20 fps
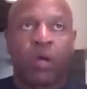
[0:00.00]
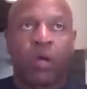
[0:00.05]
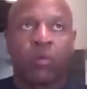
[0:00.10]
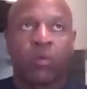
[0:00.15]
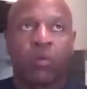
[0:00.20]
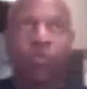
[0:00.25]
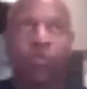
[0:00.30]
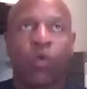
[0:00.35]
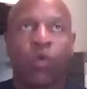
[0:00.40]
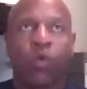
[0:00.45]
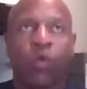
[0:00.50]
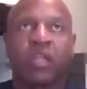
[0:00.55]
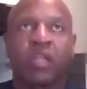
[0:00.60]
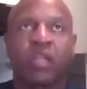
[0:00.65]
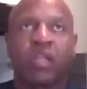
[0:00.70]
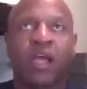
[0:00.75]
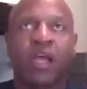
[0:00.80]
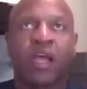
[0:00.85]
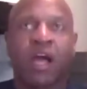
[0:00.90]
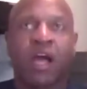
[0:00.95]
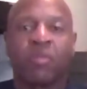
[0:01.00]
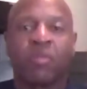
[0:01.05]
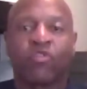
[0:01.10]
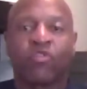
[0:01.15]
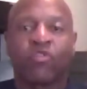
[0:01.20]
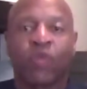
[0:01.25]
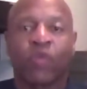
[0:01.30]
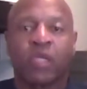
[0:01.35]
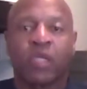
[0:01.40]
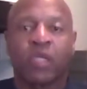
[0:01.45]
one of the common
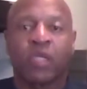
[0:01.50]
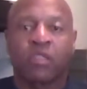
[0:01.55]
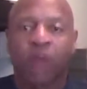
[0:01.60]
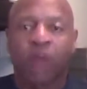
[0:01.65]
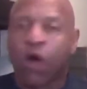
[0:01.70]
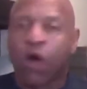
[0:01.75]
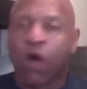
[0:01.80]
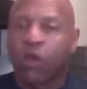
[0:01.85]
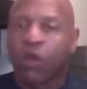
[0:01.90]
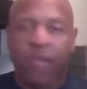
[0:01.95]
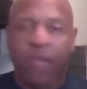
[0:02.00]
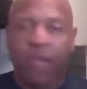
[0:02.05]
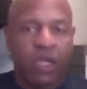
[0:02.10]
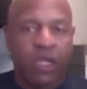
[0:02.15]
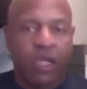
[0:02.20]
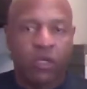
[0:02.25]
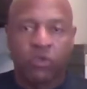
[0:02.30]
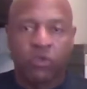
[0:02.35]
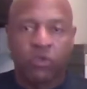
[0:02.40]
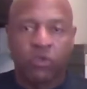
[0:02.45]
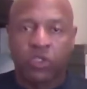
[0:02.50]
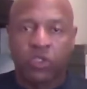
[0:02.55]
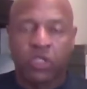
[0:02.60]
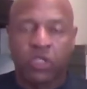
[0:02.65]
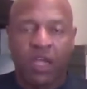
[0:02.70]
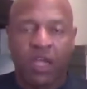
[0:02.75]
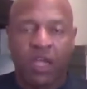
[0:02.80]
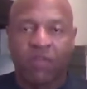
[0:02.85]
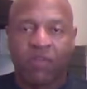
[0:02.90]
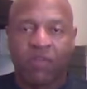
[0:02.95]
traits of all of my coaches that
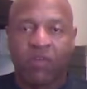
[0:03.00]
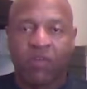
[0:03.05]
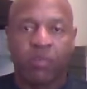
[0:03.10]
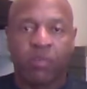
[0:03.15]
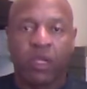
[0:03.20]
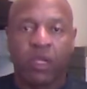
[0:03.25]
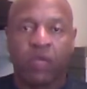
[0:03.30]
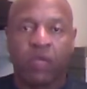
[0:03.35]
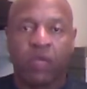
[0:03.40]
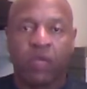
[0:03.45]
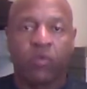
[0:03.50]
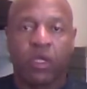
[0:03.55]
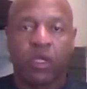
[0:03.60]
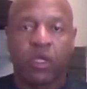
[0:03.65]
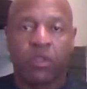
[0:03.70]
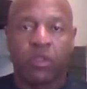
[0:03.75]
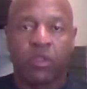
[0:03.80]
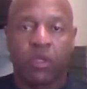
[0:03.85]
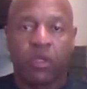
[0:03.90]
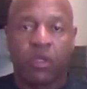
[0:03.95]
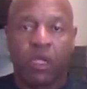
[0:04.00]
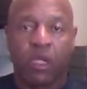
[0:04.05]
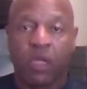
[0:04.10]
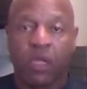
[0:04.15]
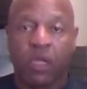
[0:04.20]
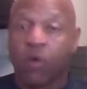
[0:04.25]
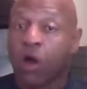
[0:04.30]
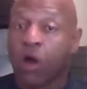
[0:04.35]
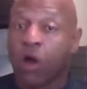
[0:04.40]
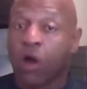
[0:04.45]
I've ever played with, and they
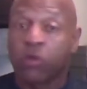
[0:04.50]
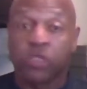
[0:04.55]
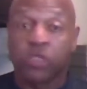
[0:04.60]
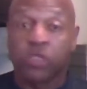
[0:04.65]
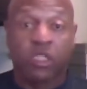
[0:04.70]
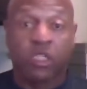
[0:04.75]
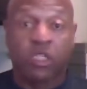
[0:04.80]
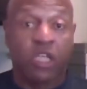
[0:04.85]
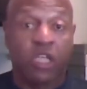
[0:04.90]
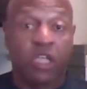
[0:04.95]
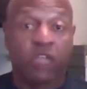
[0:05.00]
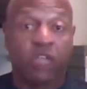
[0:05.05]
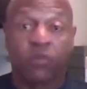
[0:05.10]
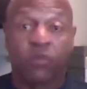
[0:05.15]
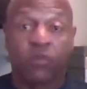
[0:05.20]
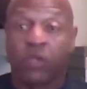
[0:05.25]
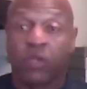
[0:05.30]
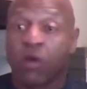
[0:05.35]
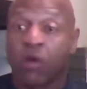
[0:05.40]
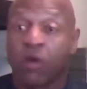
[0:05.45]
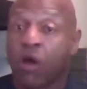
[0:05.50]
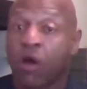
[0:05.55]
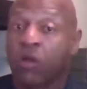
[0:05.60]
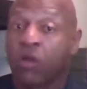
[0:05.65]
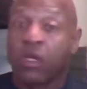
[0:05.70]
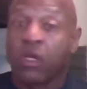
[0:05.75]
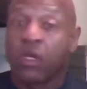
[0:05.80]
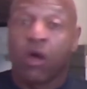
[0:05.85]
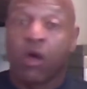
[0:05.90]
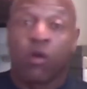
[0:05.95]
were all successful, they were all
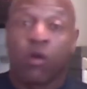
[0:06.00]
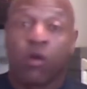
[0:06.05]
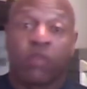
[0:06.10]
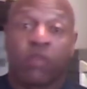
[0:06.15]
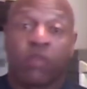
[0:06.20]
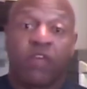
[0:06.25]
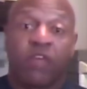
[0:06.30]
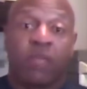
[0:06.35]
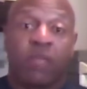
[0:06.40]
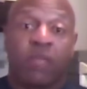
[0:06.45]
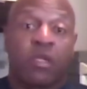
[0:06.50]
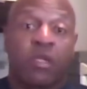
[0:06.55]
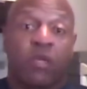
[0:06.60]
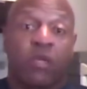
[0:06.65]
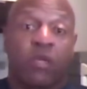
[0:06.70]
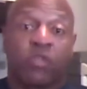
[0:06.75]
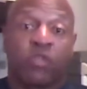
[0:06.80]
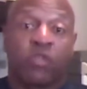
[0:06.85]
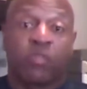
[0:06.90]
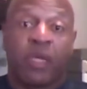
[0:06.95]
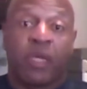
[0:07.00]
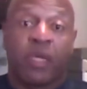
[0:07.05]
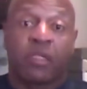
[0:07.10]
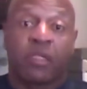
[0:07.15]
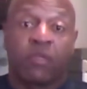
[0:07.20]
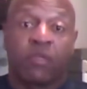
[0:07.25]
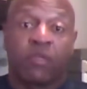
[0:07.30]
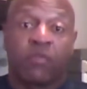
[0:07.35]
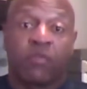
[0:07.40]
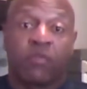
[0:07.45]
in the Hall of Fame in their
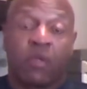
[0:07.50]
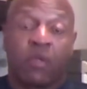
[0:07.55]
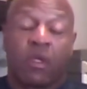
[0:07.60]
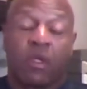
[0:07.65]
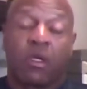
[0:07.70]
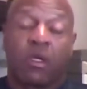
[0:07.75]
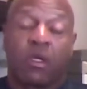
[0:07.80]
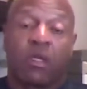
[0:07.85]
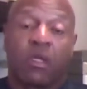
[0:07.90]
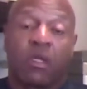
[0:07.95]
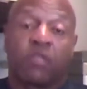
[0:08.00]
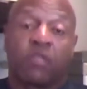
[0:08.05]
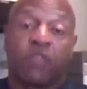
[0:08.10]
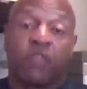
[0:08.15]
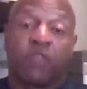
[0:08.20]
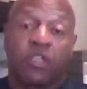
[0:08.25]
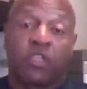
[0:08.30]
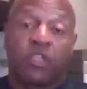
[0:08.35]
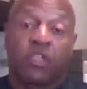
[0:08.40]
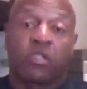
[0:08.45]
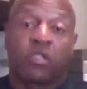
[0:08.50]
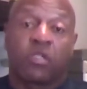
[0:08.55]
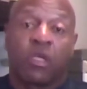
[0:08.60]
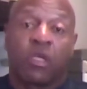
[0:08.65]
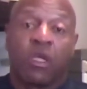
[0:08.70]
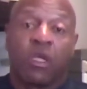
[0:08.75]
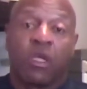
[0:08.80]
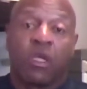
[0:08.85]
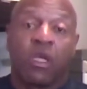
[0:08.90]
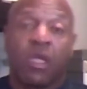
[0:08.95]
respective divisions,
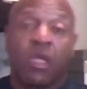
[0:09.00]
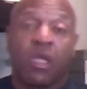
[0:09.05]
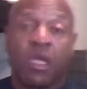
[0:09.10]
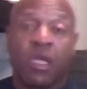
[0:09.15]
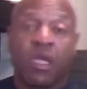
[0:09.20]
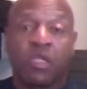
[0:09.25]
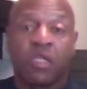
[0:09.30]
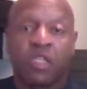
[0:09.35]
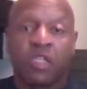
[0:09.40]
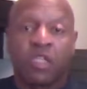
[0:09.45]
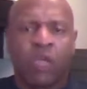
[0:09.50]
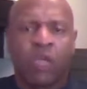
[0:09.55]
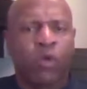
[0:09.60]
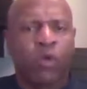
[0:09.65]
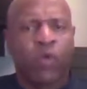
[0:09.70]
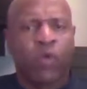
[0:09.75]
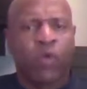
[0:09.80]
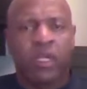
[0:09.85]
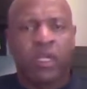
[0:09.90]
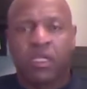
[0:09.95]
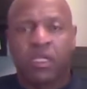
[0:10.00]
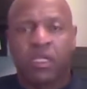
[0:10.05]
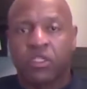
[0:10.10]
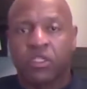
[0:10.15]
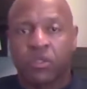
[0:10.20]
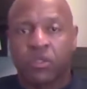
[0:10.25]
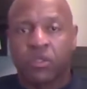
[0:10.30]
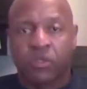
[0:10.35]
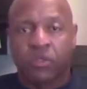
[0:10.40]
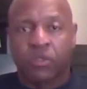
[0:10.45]
is that they were great
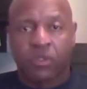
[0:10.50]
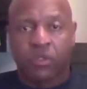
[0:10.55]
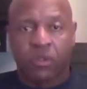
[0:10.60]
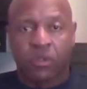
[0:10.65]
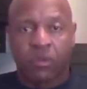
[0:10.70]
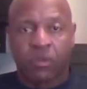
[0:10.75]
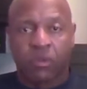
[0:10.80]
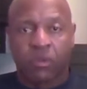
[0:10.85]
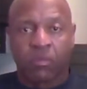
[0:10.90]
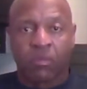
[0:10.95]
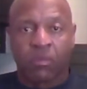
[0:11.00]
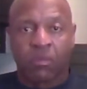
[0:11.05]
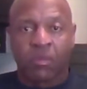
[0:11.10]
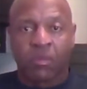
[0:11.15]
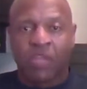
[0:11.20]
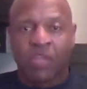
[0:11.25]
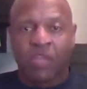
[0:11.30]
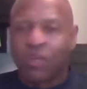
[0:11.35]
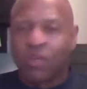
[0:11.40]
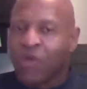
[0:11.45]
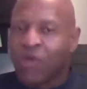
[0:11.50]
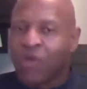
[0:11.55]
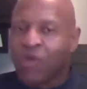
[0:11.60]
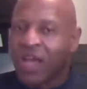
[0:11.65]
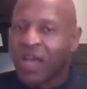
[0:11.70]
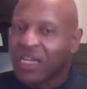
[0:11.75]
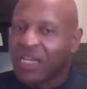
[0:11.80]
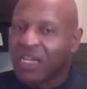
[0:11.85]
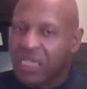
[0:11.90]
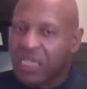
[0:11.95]
listeners. They knew how to
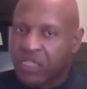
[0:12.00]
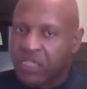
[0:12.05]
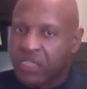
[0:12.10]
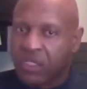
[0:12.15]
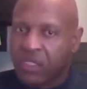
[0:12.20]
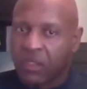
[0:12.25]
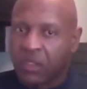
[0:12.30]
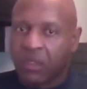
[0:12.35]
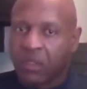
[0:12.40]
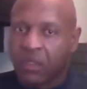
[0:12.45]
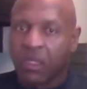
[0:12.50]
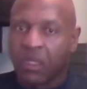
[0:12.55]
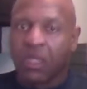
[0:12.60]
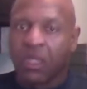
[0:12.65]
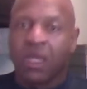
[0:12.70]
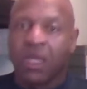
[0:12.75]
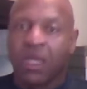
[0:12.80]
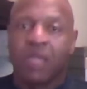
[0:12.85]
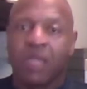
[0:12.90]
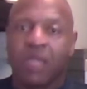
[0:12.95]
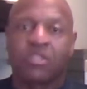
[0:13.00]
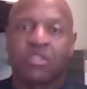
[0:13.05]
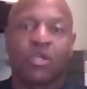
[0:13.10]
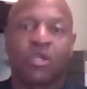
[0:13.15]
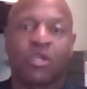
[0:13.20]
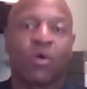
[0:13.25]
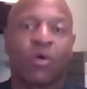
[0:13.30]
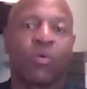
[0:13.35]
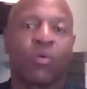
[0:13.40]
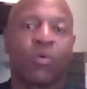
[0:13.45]
listen. And
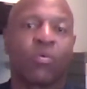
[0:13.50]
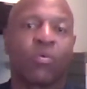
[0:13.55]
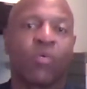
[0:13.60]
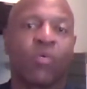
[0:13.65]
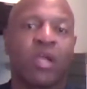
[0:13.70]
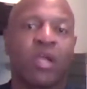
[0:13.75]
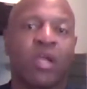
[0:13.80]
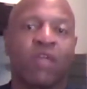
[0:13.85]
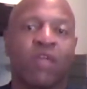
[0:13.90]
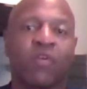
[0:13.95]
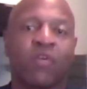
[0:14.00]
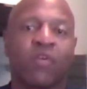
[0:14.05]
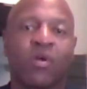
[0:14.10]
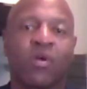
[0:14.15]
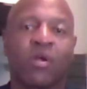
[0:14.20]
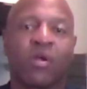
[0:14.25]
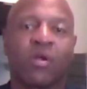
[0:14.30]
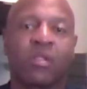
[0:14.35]
so whenever